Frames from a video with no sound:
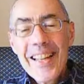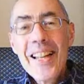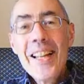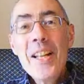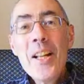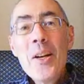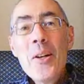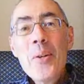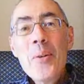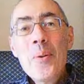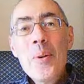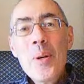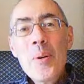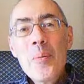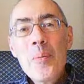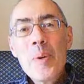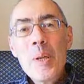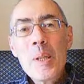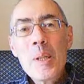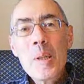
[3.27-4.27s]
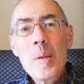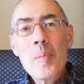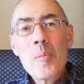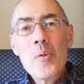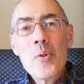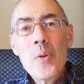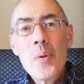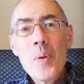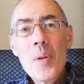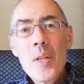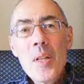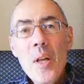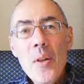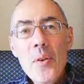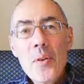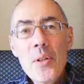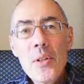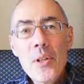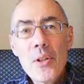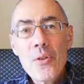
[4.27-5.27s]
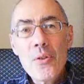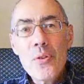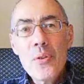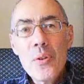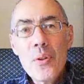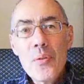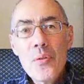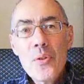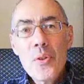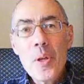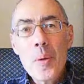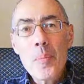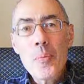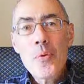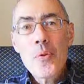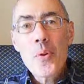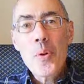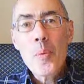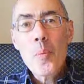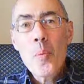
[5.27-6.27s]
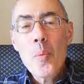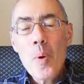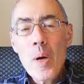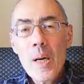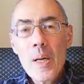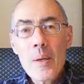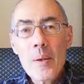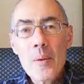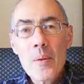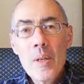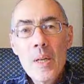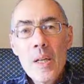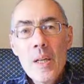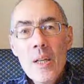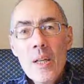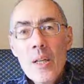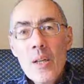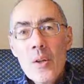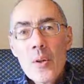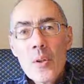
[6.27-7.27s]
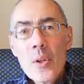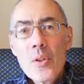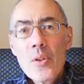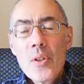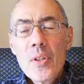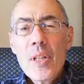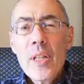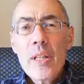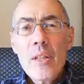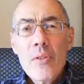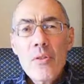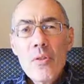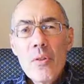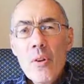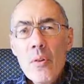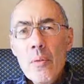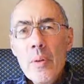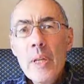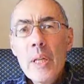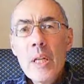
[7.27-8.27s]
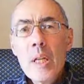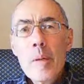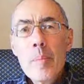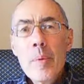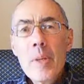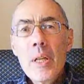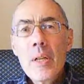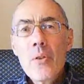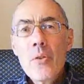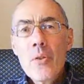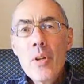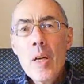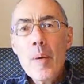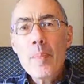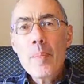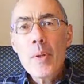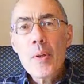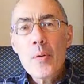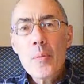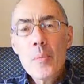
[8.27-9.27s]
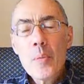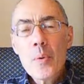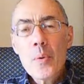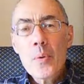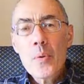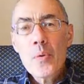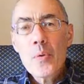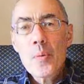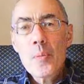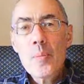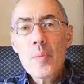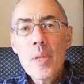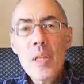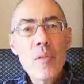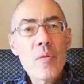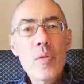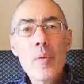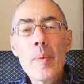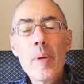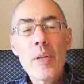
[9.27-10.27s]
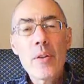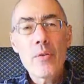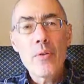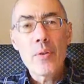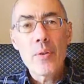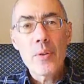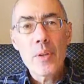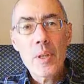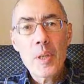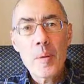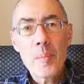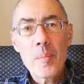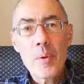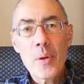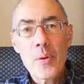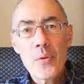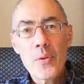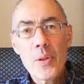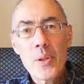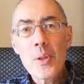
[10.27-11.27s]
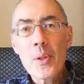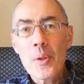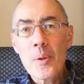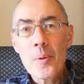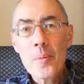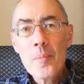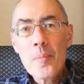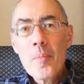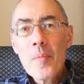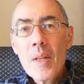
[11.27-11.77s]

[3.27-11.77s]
Hello and welcome to another edition of Tips That Wow. Although today it's not really going to be a tip, it's more some information that I'm passing on.